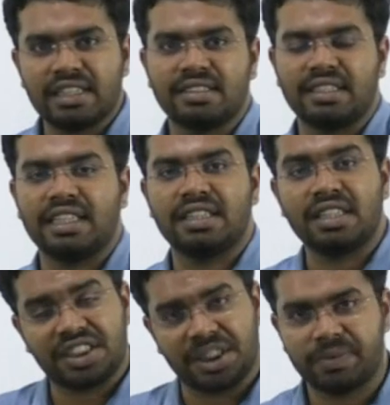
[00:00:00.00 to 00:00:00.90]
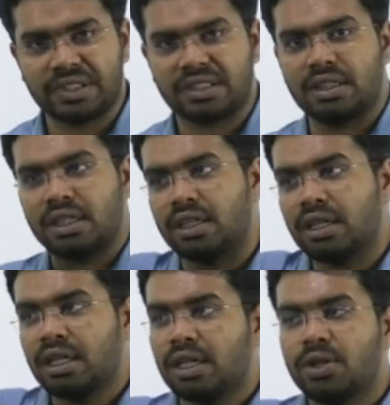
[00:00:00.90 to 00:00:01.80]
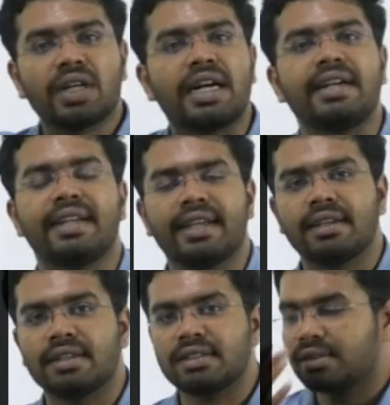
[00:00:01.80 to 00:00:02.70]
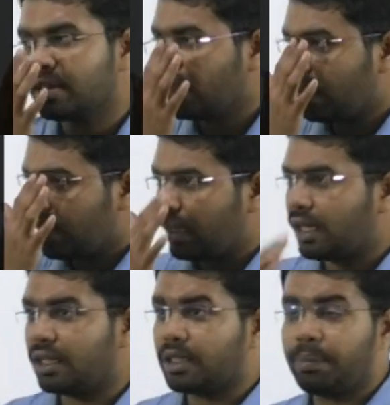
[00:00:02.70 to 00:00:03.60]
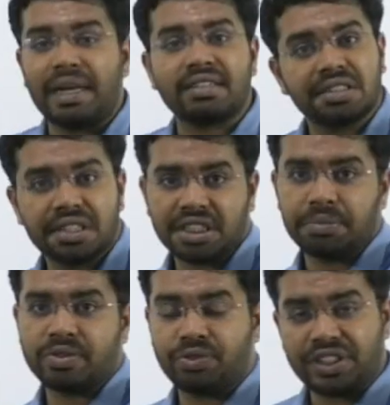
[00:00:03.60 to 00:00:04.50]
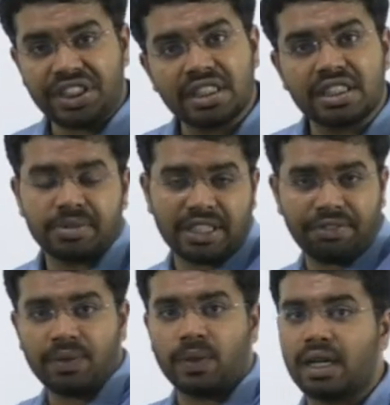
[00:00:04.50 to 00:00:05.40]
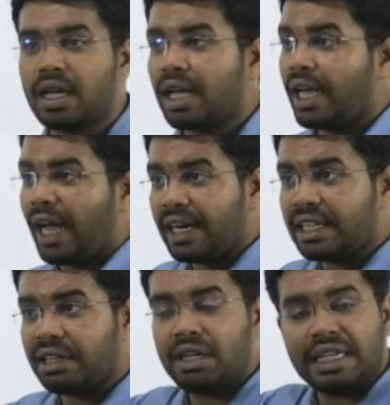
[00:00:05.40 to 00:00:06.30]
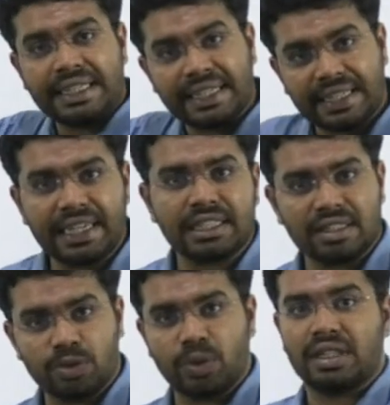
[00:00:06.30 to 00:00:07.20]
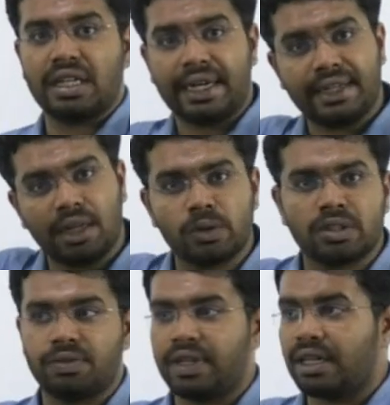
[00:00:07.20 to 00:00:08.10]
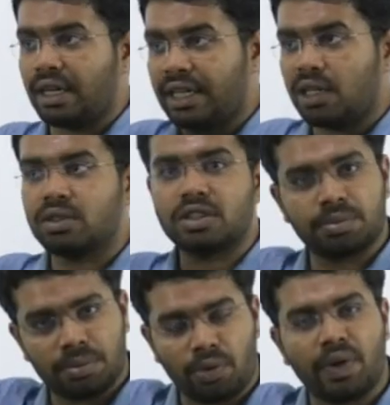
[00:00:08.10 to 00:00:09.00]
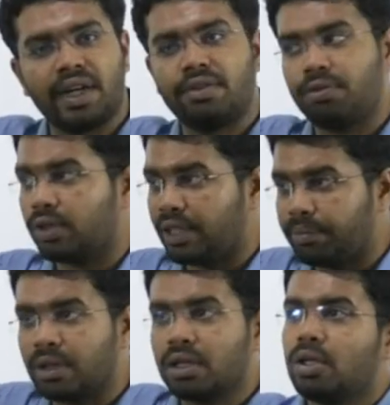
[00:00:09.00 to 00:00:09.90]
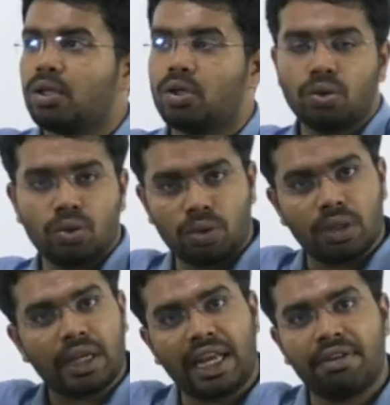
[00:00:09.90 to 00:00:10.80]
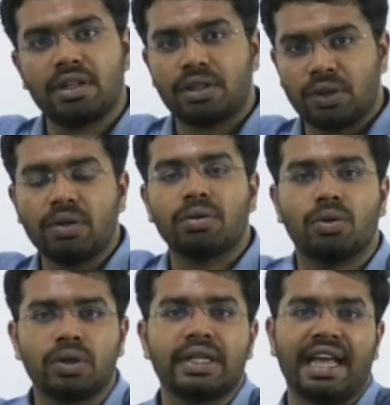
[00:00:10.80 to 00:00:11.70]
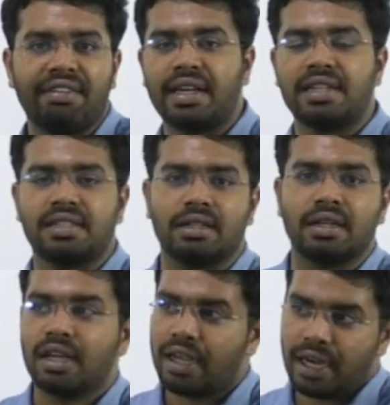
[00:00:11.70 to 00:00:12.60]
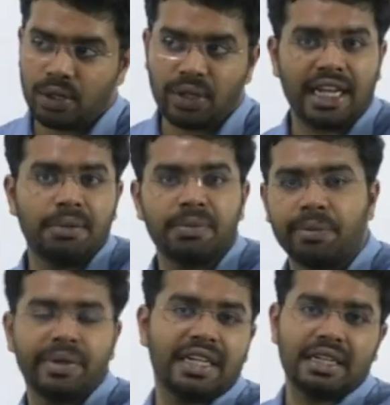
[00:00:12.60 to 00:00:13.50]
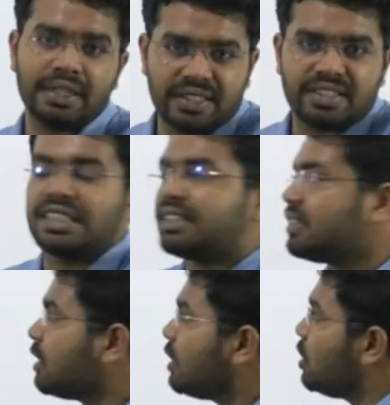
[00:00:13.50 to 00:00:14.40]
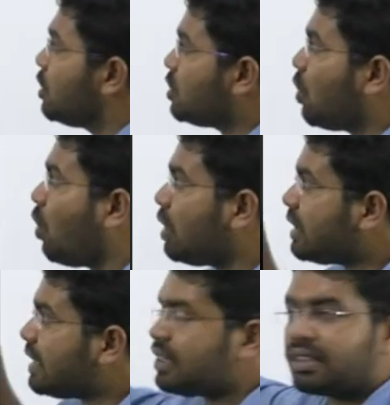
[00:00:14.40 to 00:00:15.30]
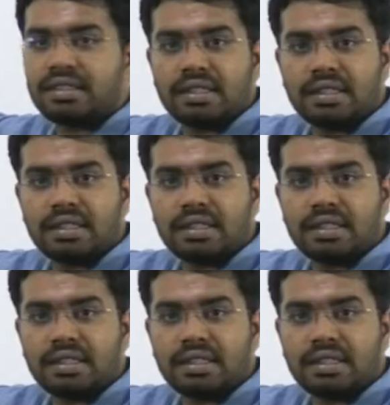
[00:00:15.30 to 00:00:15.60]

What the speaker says: in sea, the ships, the containers, the passenger ships, fishing ships, everyone. And they will integrate this with lighthouses, where lighthouse is provided for them to have a good navigation and to help them in distress. So all these